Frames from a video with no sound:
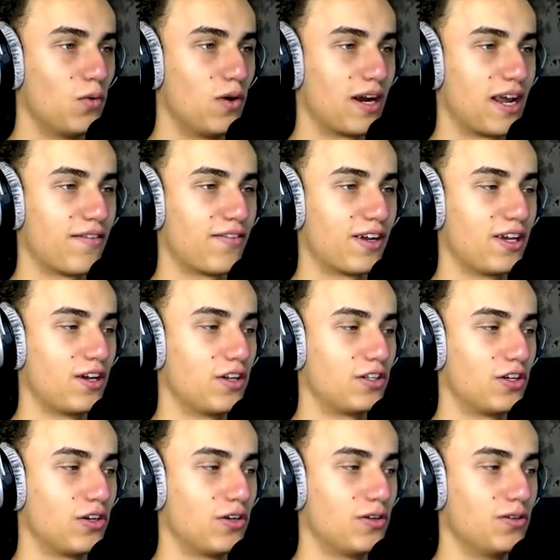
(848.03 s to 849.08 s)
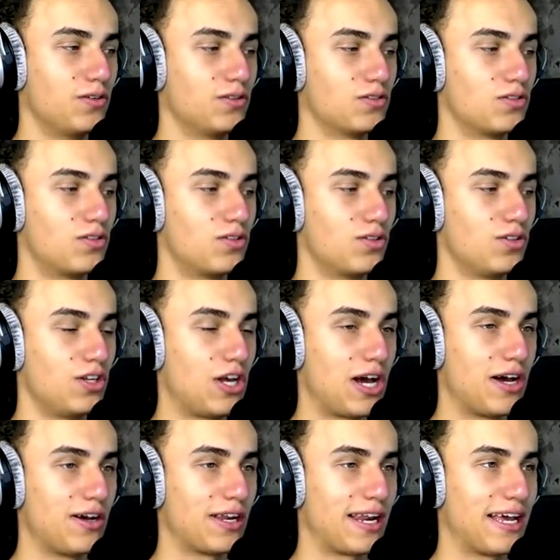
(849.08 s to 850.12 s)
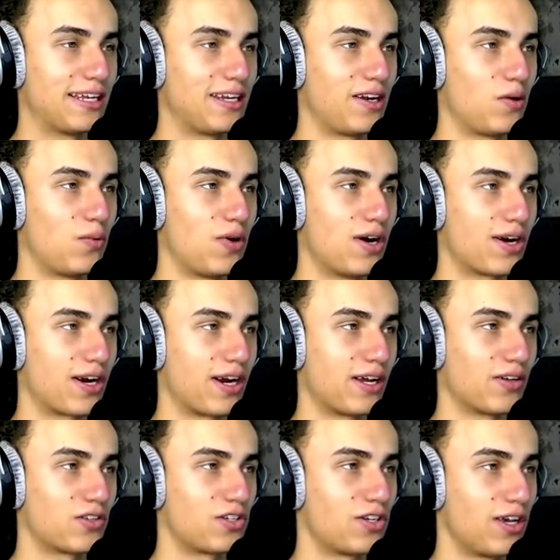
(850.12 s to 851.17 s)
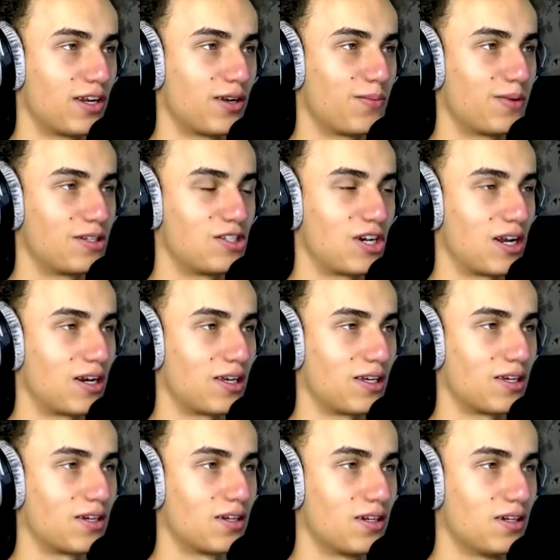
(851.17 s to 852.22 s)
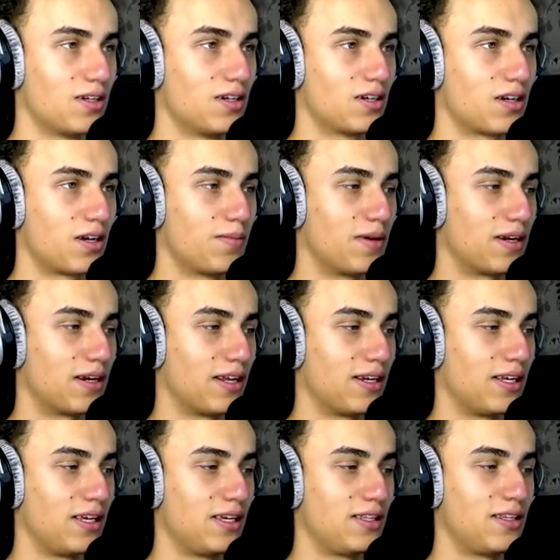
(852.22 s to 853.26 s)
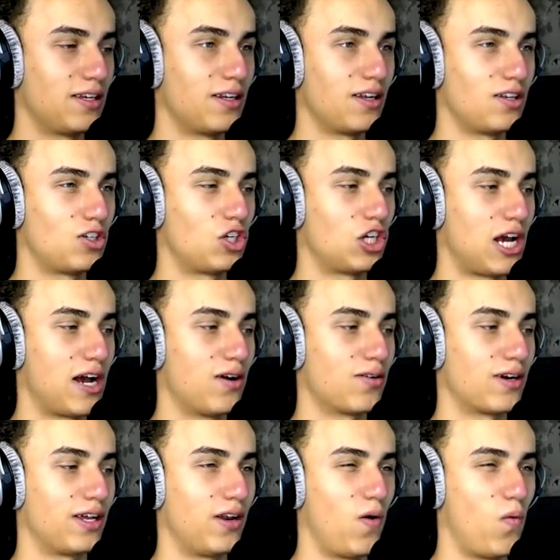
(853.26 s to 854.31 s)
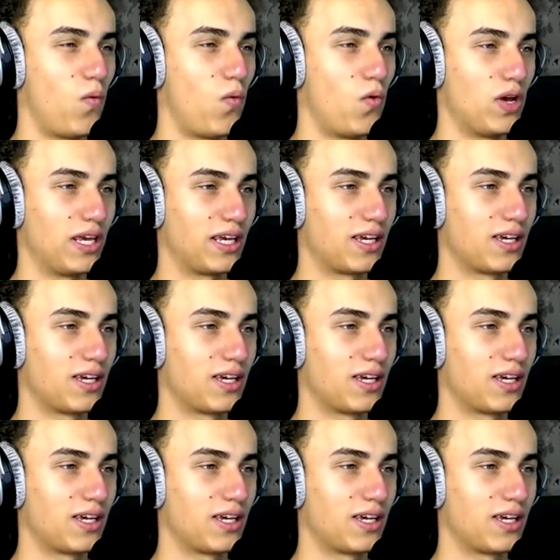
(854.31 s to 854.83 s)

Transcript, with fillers: Whatever no. you do, do not land in the water, else you end up with Jilly. Come yeah, on, and he didn't yeah, shower in a week.